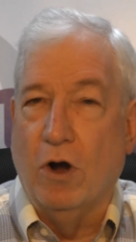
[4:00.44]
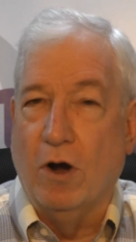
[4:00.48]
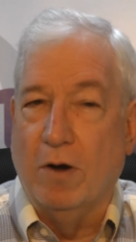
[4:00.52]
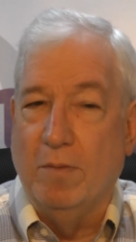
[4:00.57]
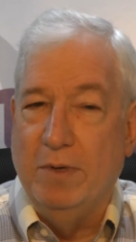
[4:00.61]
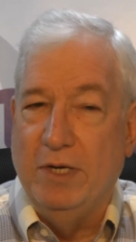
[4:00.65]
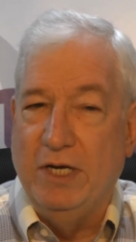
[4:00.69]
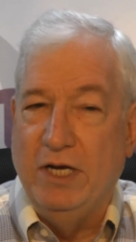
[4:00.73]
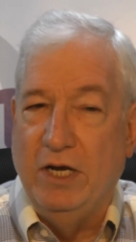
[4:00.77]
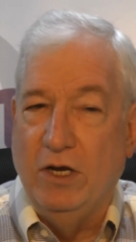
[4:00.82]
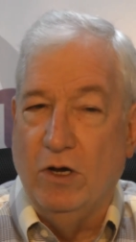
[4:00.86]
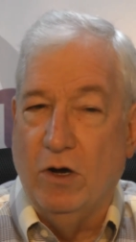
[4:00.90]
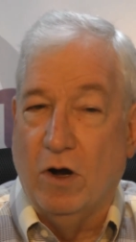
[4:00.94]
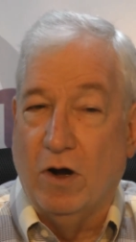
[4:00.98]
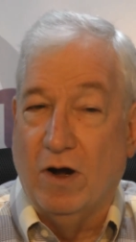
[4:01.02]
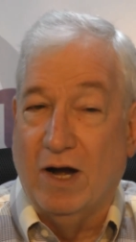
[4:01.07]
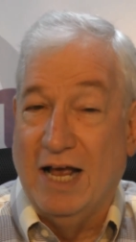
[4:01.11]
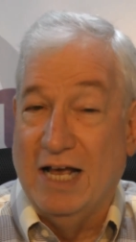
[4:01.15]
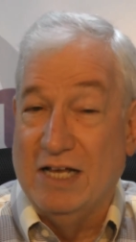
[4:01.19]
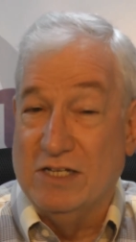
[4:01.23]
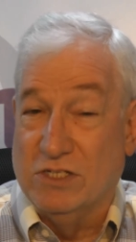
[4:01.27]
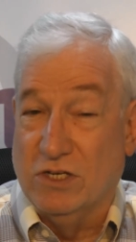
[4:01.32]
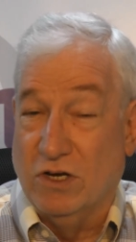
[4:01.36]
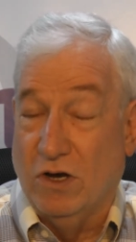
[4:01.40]
R B D R
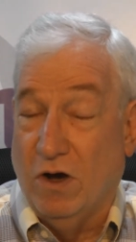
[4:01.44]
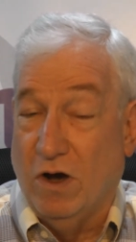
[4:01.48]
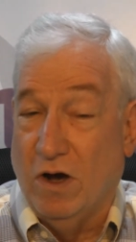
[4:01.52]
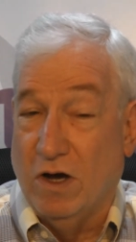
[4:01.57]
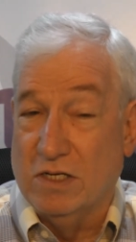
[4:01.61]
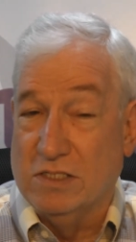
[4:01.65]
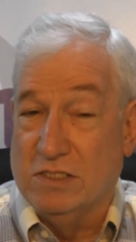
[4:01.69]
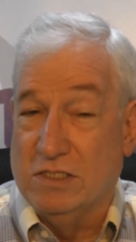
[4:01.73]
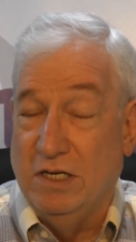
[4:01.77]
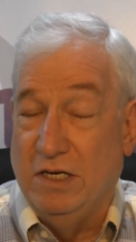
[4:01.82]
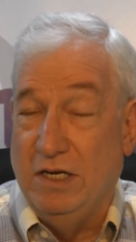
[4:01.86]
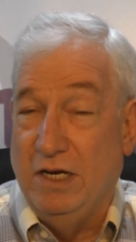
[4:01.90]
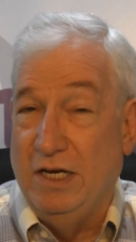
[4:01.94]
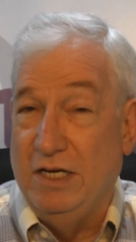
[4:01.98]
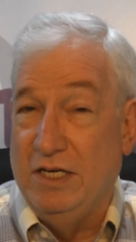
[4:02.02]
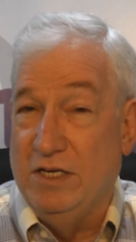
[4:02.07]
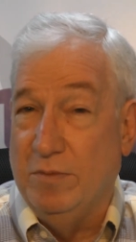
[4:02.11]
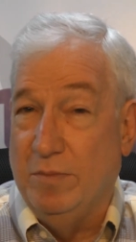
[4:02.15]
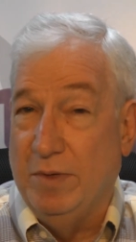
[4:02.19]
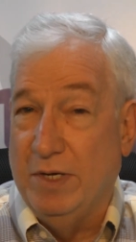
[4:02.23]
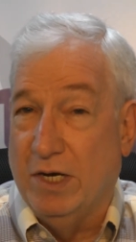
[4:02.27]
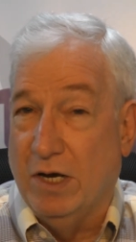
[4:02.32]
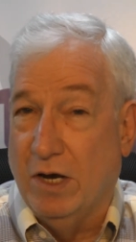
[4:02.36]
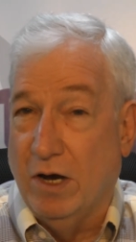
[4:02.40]
has costs that need
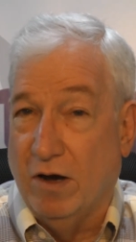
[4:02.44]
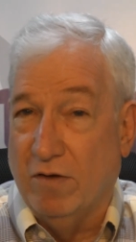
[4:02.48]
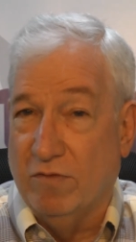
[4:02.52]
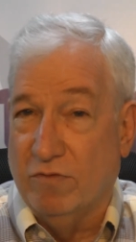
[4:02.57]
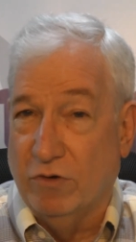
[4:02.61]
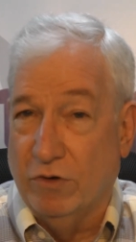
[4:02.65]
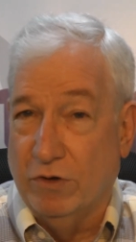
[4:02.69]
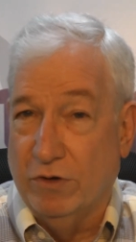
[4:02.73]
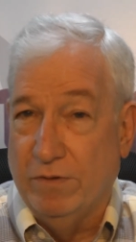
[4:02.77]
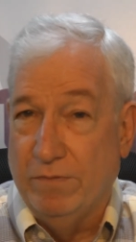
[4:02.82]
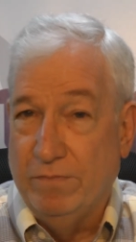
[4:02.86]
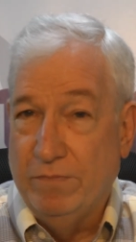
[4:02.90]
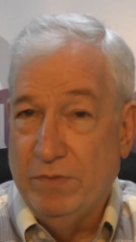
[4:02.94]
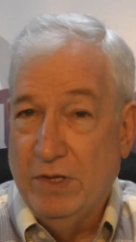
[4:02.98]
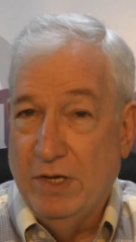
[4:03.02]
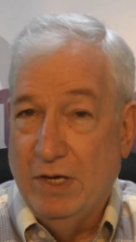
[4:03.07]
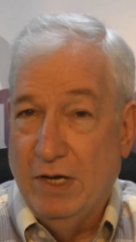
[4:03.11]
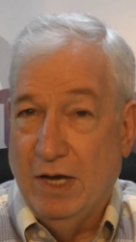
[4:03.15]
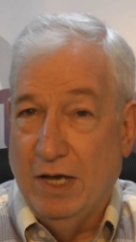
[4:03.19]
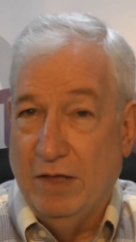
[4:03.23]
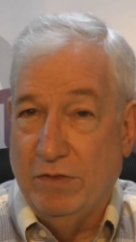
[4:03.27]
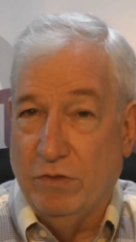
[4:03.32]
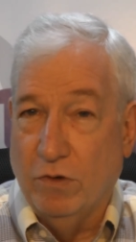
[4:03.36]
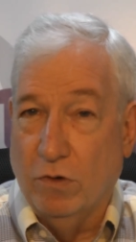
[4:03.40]
to be covered,
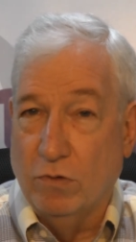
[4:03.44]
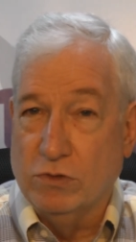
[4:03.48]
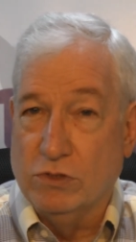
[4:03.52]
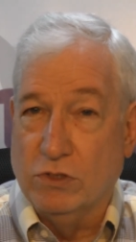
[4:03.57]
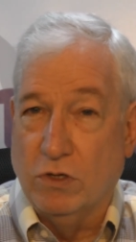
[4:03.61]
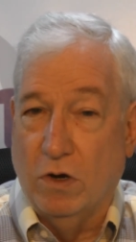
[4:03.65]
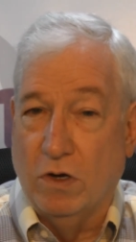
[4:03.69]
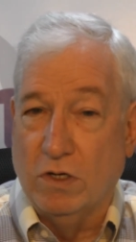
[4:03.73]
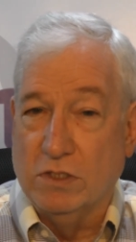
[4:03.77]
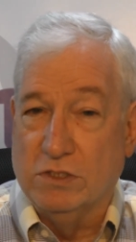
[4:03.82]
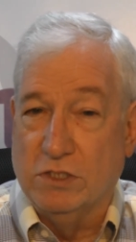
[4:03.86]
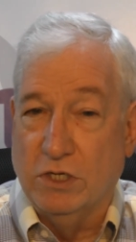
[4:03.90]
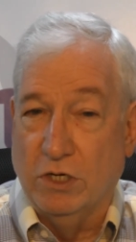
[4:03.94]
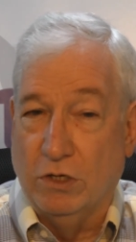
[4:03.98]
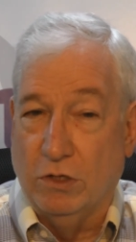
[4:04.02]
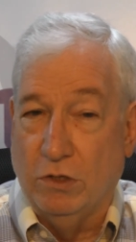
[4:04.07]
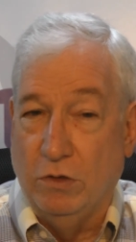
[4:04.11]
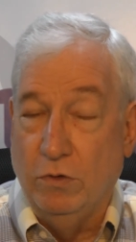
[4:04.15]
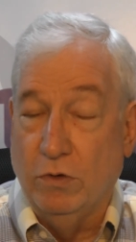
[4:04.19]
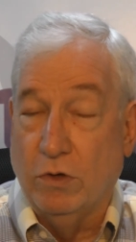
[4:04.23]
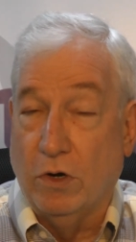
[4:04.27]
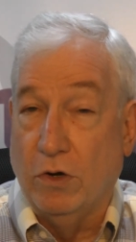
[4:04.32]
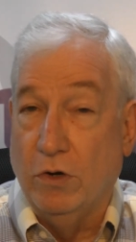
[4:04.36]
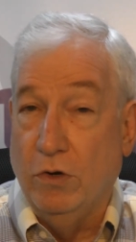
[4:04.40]
and those costs
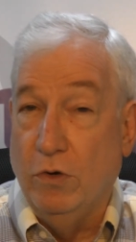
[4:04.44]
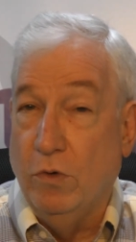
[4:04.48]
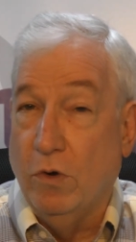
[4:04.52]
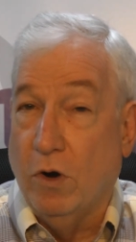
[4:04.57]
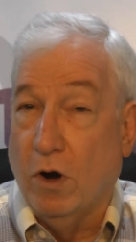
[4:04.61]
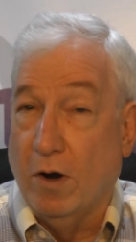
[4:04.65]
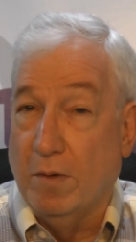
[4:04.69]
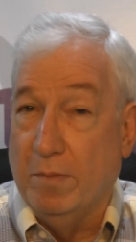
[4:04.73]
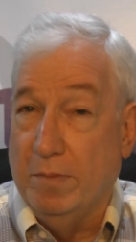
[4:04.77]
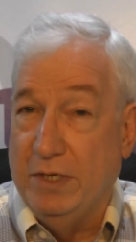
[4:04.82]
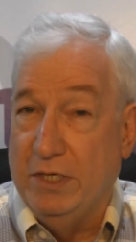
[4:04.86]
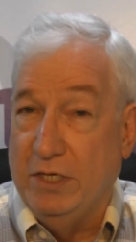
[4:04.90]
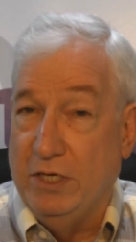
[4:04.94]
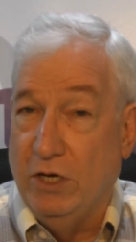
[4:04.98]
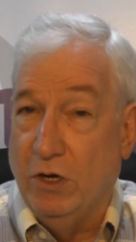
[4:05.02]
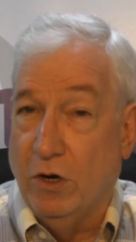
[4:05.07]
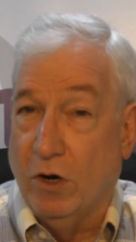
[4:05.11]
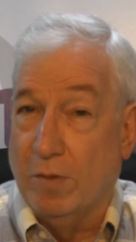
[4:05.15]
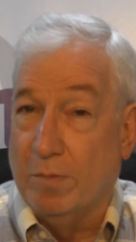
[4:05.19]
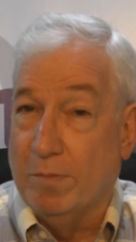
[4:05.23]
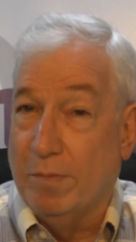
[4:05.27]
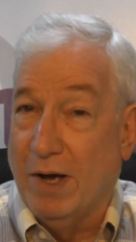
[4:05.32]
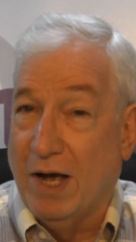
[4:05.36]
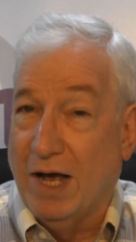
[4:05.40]
include our new R B D
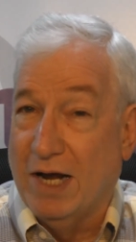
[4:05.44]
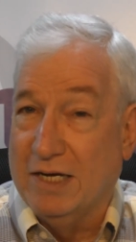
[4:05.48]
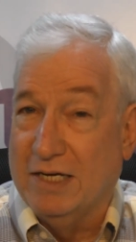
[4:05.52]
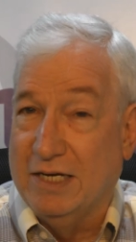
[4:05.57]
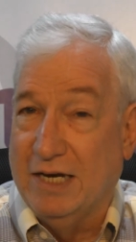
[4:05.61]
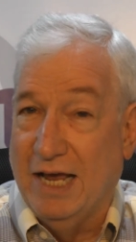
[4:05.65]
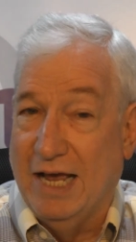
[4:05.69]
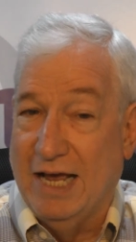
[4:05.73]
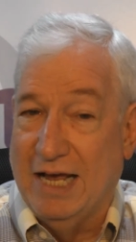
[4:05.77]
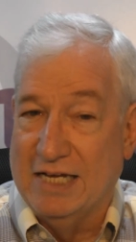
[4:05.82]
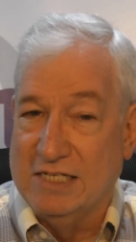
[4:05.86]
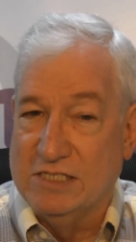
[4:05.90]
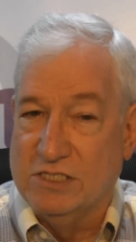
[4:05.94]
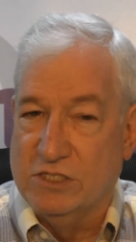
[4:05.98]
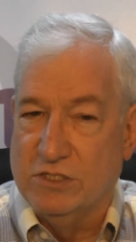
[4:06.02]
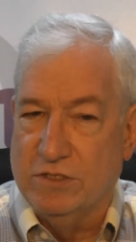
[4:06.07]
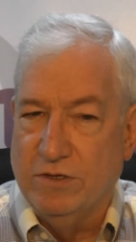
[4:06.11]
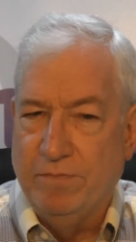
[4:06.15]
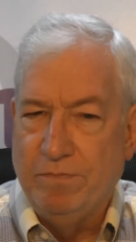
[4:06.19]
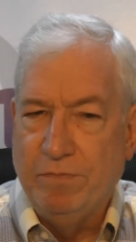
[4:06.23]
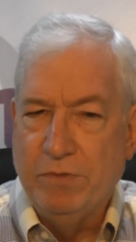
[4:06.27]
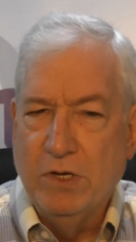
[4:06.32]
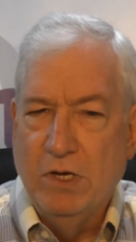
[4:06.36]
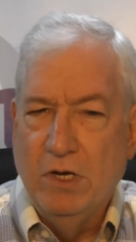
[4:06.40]
R
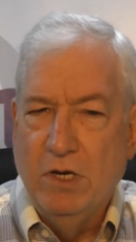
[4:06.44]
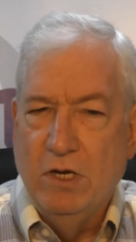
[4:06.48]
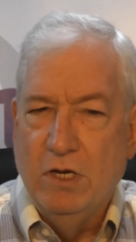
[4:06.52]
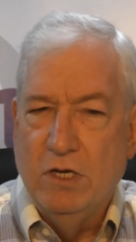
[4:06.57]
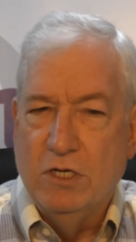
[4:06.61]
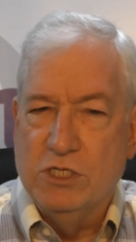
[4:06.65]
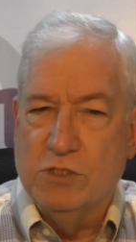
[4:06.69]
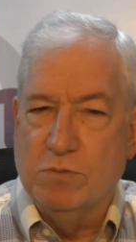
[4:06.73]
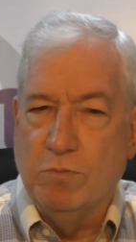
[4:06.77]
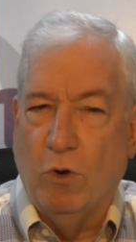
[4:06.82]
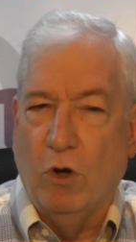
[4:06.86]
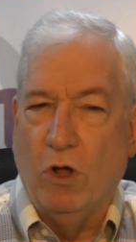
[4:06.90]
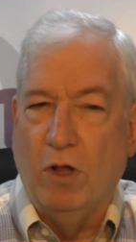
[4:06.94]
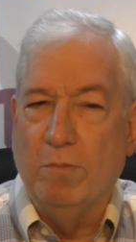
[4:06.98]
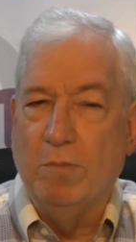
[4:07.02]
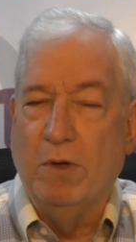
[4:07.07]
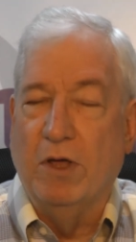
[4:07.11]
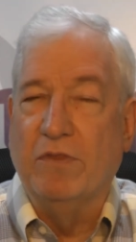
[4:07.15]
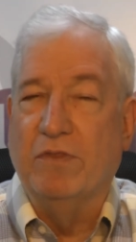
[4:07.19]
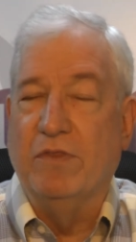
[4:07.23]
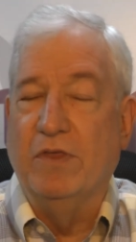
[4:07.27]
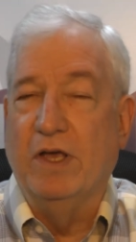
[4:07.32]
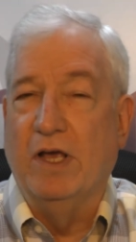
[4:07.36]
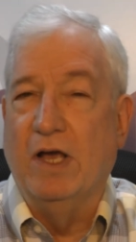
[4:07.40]
podcast. Small
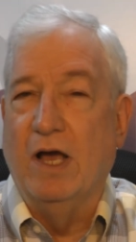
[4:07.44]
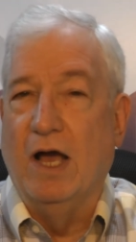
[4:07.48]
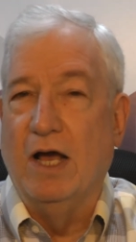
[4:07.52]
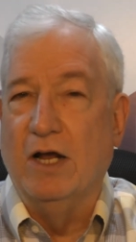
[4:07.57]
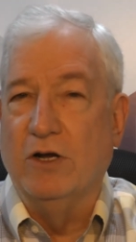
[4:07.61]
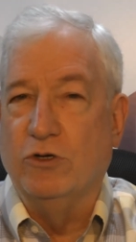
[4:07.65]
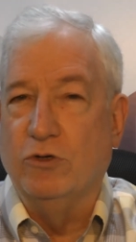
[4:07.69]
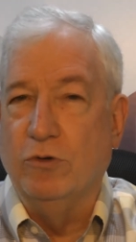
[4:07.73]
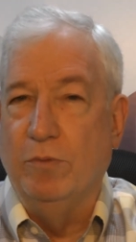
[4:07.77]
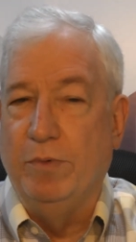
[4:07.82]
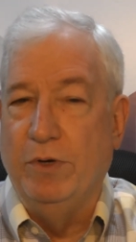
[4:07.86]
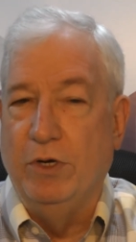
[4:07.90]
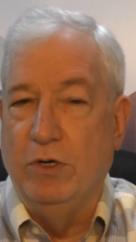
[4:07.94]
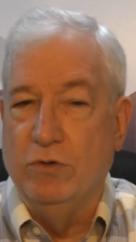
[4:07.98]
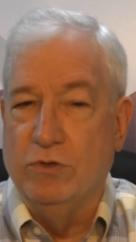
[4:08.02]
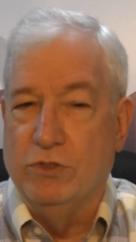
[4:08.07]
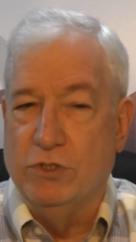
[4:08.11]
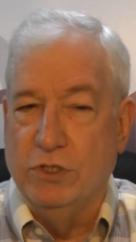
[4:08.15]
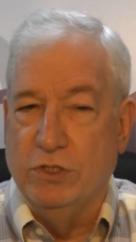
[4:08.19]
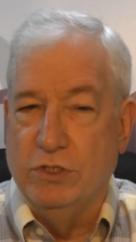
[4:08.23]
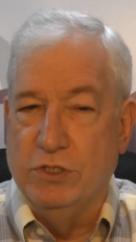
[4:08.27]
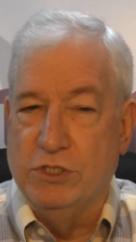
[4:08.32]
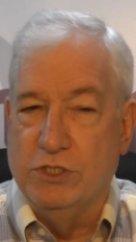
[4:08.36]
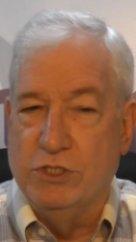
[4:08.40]
monthly
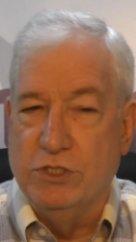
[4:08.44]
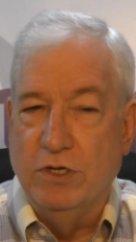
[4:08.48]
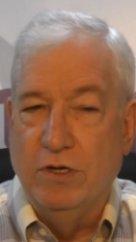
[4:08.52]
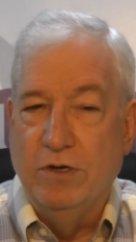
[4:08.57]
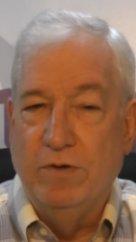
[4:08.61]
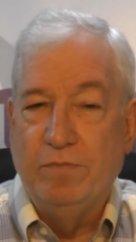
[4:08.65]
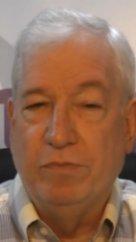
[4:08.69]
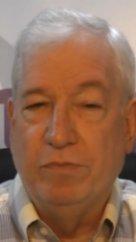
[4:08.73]
contributions